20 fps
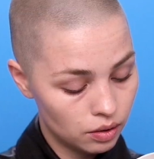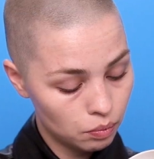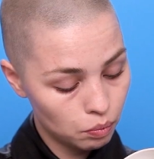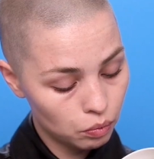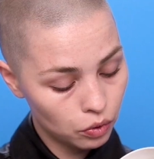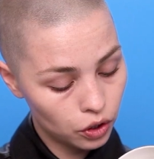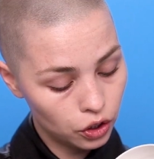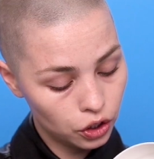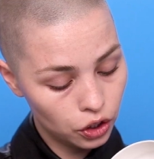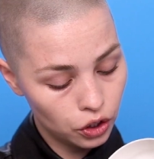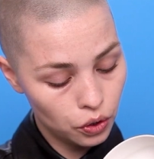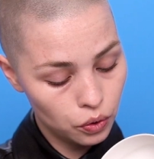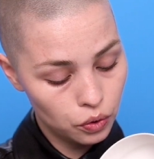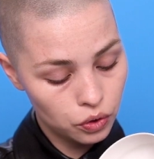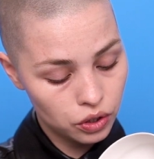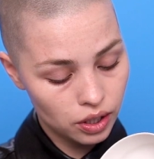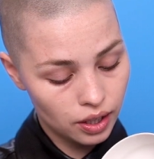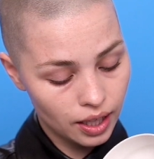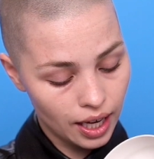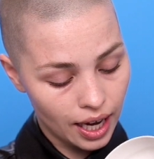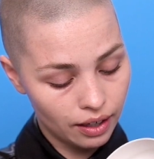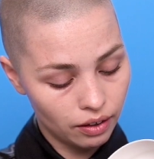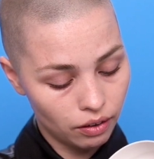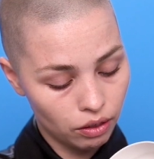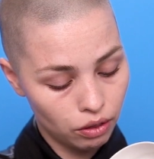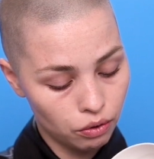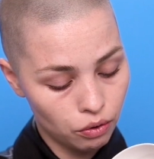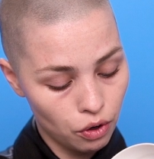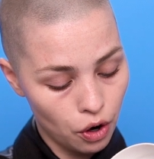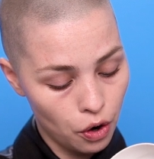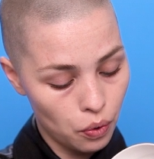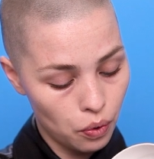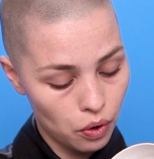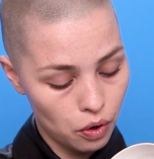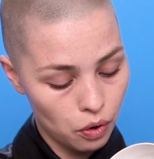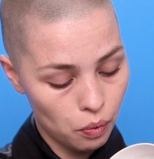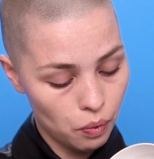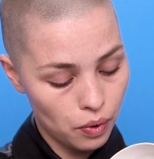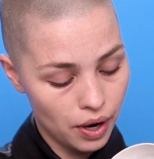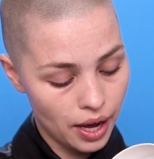I'm going to use that
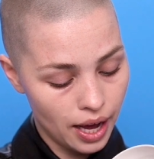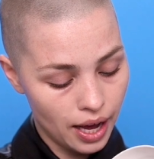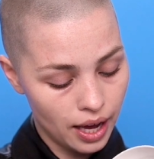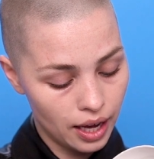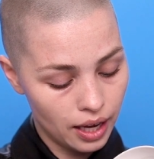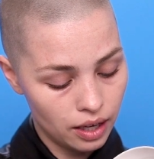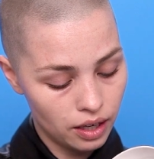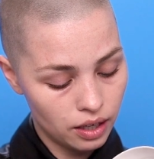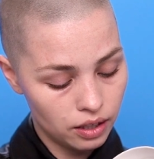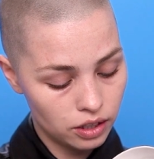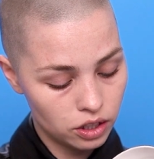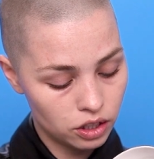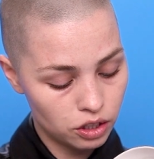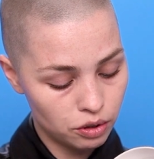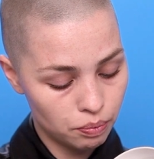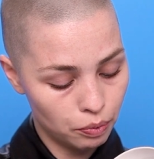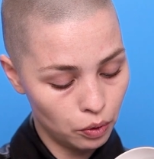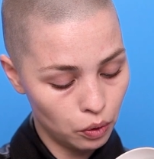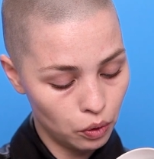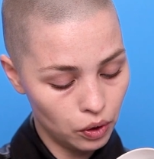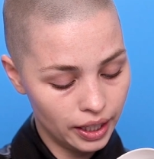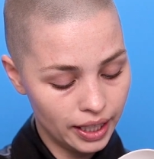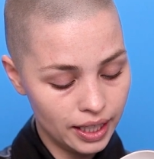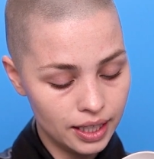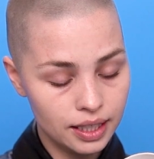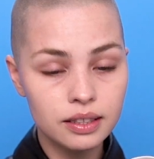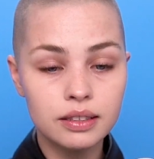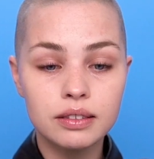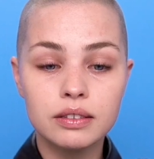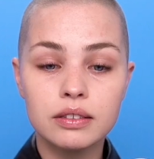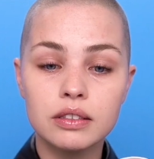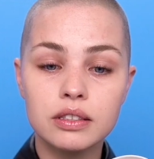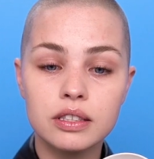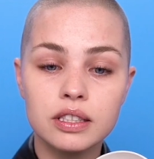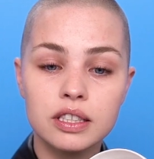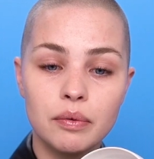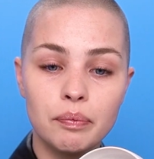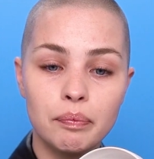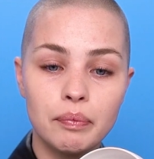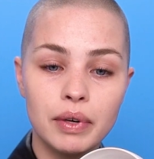throwaway spoolie
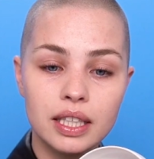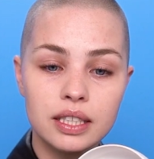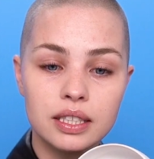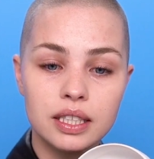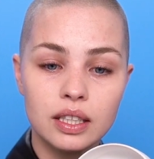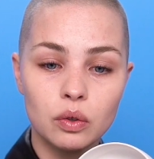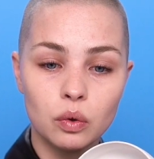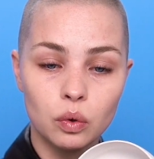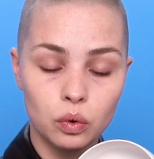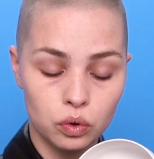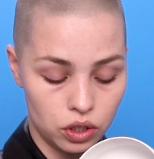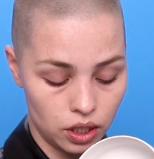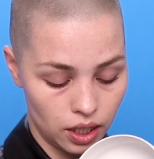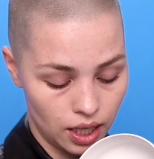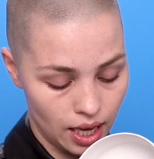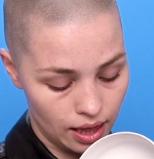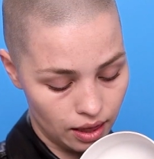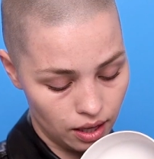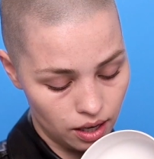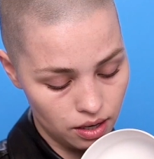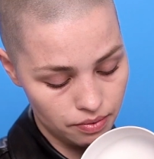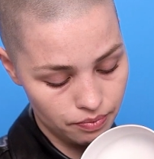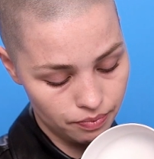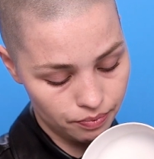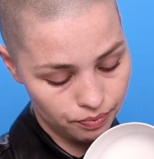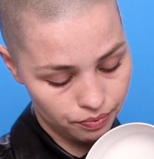to mix it all together.